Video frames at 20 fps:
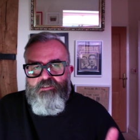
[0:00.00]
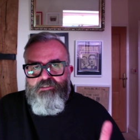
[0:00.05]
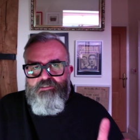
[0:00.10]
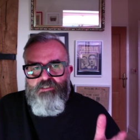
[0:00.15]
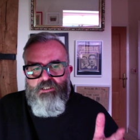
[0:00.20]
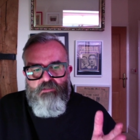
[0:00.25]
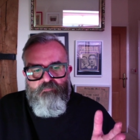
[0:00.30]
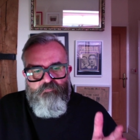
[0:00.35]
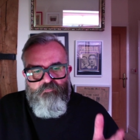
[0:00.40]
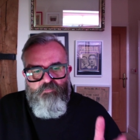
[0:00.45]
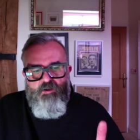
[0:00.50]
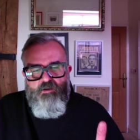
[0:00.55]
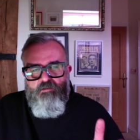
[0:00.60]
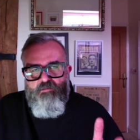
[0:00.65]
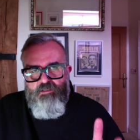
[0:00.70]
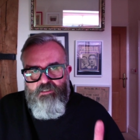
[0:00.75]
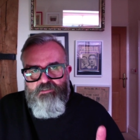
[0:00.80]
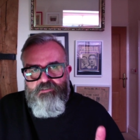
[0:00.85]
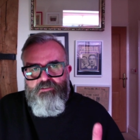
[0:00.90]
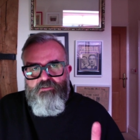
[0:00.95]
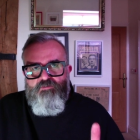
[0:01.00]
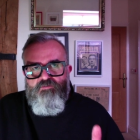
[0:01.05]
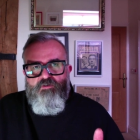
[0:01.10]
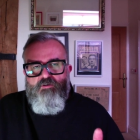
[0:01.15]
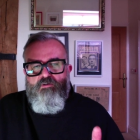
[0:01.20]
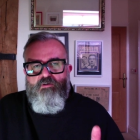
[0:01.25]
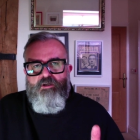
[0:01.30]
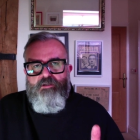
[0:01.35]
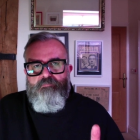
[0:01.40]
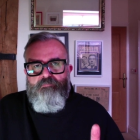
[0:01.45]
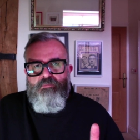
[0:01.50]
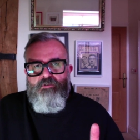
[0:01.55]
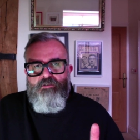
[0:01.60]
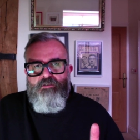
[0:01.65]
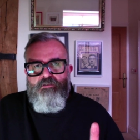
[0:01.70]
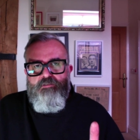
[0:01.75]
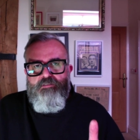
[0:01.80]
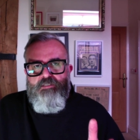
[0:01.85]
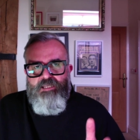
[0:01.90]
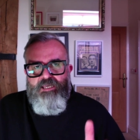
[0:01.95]
it's a far lesser crime
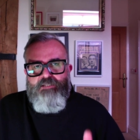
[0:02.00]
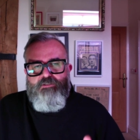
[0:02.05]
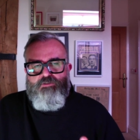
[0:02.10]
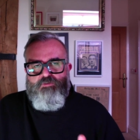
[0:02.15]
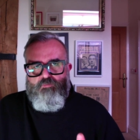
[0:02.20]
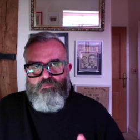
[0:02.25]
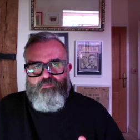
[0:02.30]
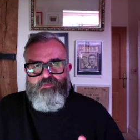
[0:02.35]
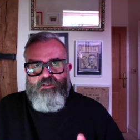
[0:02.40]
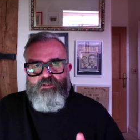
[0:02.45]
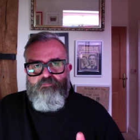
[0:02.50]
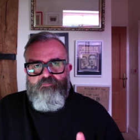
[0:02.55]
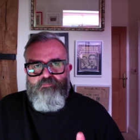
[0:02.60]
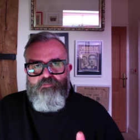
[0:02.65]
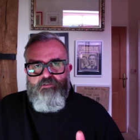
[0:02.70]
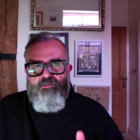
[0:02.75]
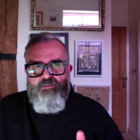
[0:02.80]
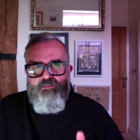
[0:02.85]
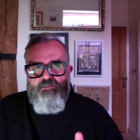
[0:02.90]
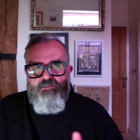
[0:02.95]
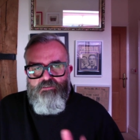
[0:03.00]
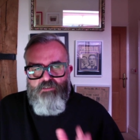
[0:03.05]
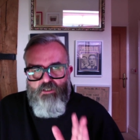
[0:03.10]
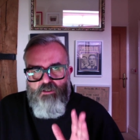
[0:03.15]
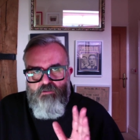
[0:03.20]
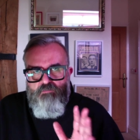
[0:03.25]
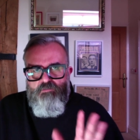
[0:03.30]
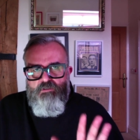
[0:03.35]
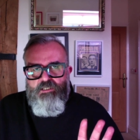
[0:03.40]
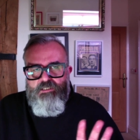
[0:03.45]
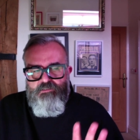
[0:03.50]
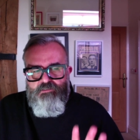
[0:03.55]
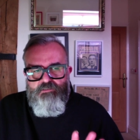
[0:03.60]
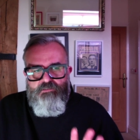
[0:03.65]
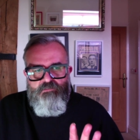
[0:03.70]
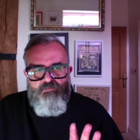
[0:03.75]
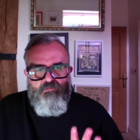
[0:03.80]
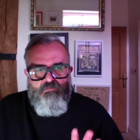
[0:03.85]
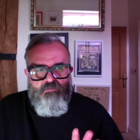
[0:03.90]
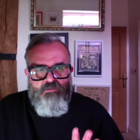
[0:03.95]
than actual theft. So
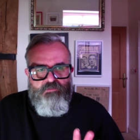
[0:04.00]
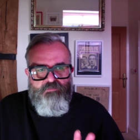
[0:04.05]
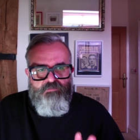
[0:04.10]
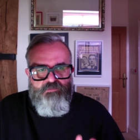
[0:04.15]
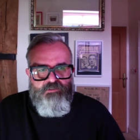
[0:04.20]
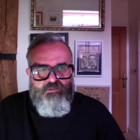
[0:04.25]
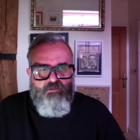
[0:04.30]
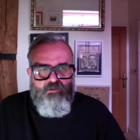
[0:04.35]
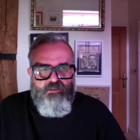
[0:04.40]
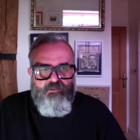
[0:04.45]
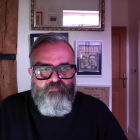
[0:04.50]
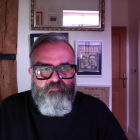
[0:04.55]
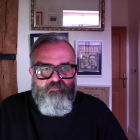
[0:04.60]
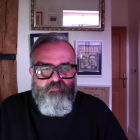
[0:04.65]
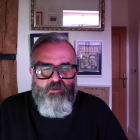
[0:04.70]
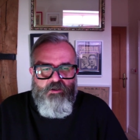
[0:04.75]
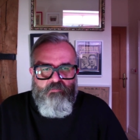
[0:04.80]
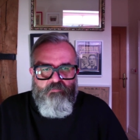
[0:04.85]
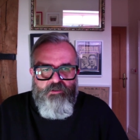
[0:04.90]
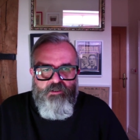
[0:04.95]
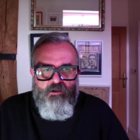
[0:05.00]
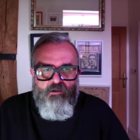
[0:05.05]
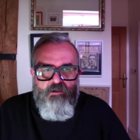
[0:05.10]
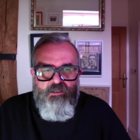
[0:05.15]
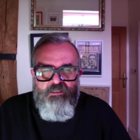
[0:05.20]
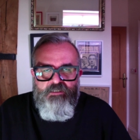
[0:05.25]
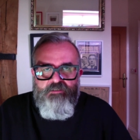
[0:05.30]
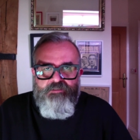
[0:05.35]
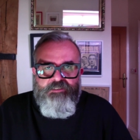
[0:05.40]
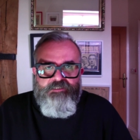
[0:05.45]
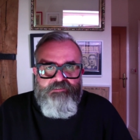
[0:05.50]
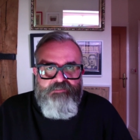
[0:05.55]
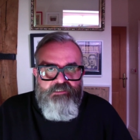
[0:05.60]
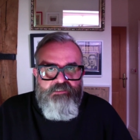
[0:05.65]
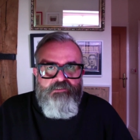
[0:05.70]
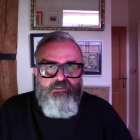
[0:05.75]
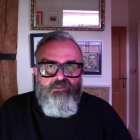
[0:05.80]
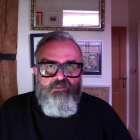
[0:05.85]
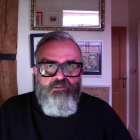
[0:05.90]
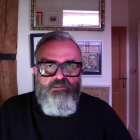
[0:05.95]
let's not lose sight of where we are. They
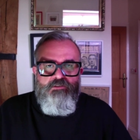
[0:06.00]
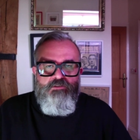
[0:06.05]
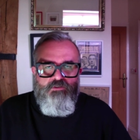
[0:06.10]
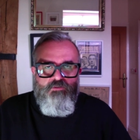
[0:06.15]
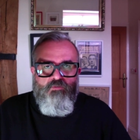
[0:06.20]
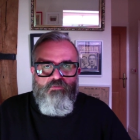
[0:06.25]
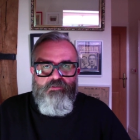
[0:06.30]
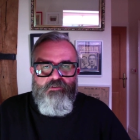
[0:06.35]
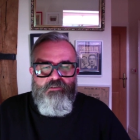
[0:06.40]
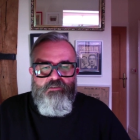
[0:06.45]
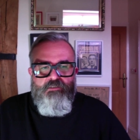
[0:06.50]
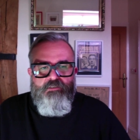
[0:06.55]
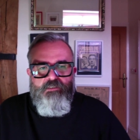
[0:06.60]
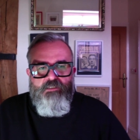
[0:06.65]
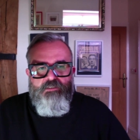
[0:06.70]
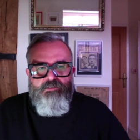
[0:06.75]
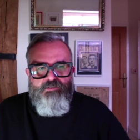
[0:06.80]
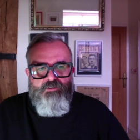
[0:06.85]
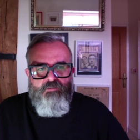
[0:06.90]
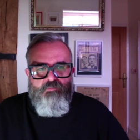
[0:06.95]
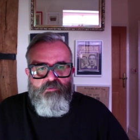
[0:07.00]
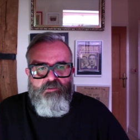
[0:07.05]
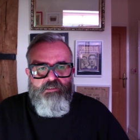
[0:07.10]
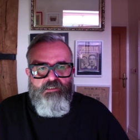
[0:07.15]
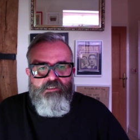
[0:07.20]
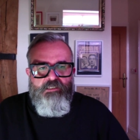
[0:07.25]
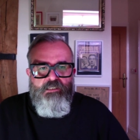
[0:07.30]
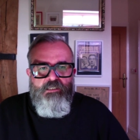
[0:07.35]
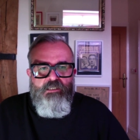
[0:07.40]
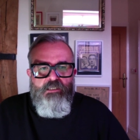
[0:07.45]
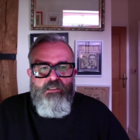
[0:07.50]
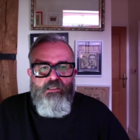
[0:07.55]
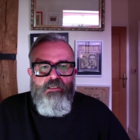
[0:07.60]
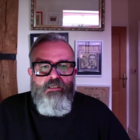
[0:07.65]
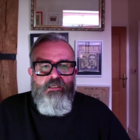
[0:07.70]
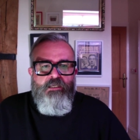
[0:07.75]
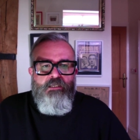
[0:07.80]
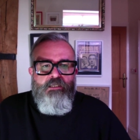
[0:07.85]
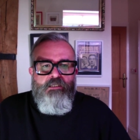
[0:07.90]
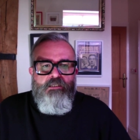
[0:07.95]
didn't join a Super League.
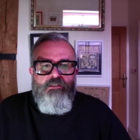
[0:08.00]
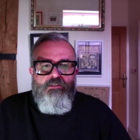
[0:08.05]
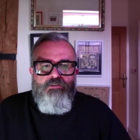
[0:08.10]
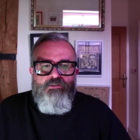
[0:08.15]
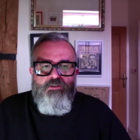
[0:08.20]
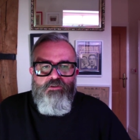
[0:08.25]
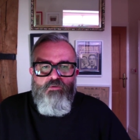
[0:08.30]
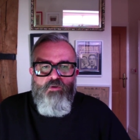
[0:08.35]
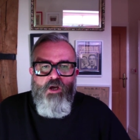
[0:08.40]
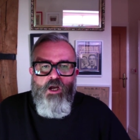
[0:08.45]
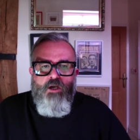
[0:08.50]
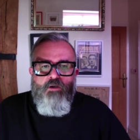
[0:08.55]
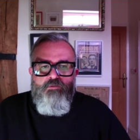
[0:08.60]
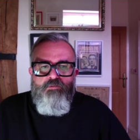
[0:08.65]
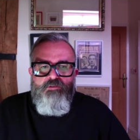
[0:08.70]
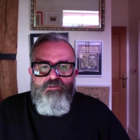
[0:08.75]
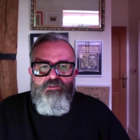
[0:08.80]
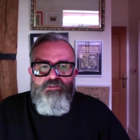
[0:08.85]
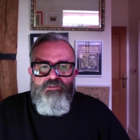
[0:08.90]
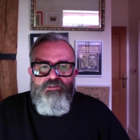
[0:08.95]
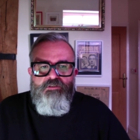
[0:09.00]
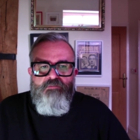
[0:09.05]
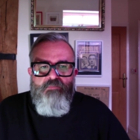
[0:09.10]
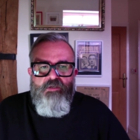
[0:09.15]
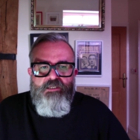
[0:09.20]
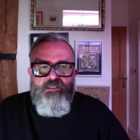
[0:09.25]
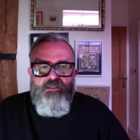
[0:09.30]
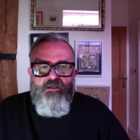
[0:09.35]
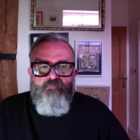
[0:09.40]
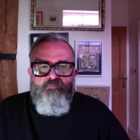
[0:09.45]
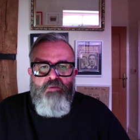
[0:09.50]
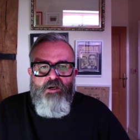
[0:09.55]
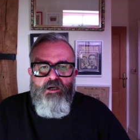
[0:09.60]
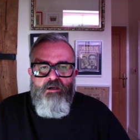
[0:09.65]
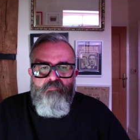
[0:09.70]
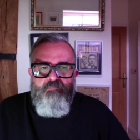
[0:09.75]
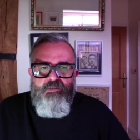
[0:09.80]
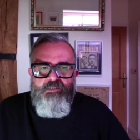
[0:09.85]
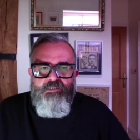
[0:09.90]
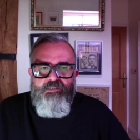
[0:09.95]
2, owners to make a
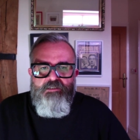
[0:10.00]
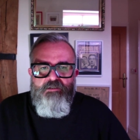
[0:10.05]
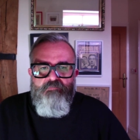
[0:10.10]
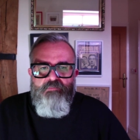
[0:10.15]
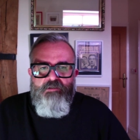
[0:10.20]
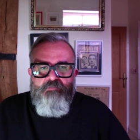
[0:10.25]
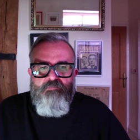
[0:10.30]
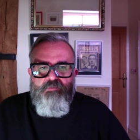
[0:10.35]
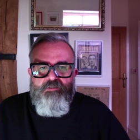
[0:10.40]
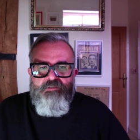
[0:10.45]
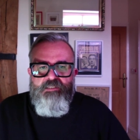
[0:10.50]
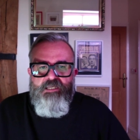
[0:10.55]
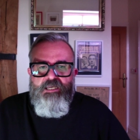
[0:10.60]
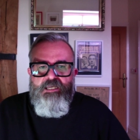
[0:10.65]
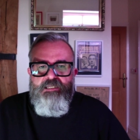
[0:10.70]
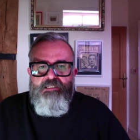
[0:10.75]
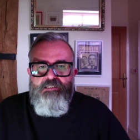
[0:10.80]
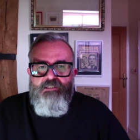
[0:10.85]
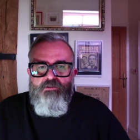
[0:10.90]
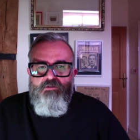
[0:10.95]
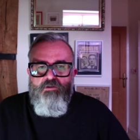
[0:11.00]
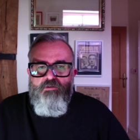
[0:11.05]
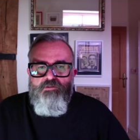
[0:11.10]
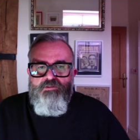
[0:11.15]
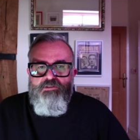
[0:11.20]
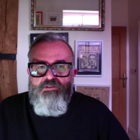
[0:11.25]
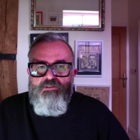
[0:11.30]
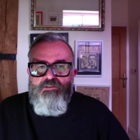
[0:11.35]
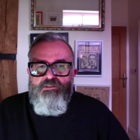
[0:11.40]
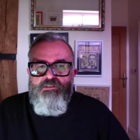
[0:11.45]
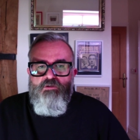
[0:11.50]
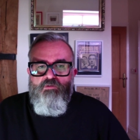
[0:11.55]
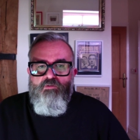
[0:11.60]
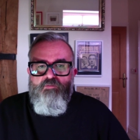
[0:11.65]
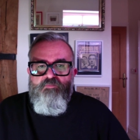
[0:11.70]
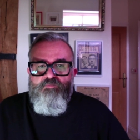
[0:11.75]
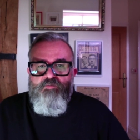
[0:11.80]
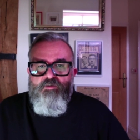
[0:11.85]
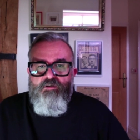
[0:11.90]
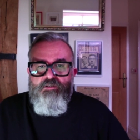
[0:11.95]
public commitment that any costs or
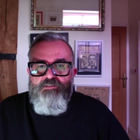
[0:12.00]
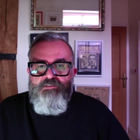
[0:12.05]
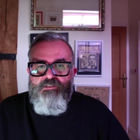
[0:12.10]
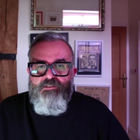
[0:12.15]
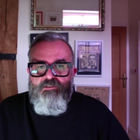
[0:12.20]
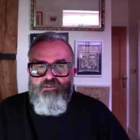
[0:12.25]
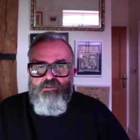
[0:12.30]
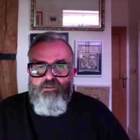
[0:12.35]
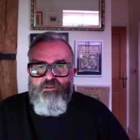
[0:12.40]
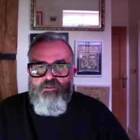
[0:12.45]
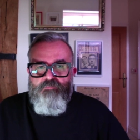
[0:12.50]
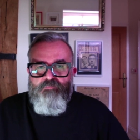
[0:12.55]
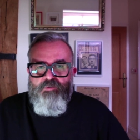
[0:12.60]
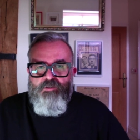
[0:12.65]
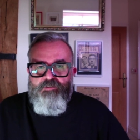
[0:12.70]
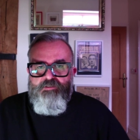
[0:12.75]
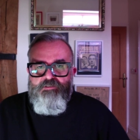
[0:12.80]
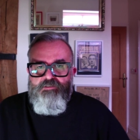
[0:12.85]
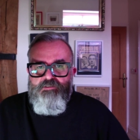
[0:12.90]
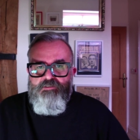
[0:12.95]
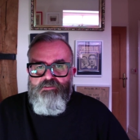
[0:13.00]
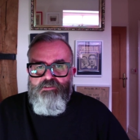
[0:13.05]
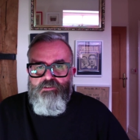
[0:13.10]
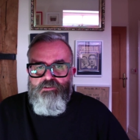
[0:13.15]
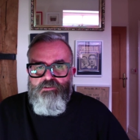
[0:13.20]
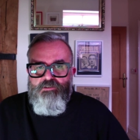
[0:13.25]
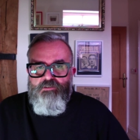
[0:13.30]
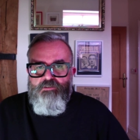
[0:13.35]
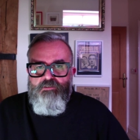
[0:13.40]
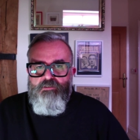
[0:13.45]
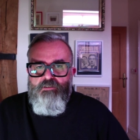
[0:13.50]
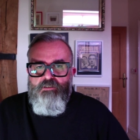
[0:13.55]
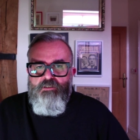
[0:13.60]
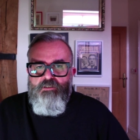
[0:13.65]
fines incurred by the decision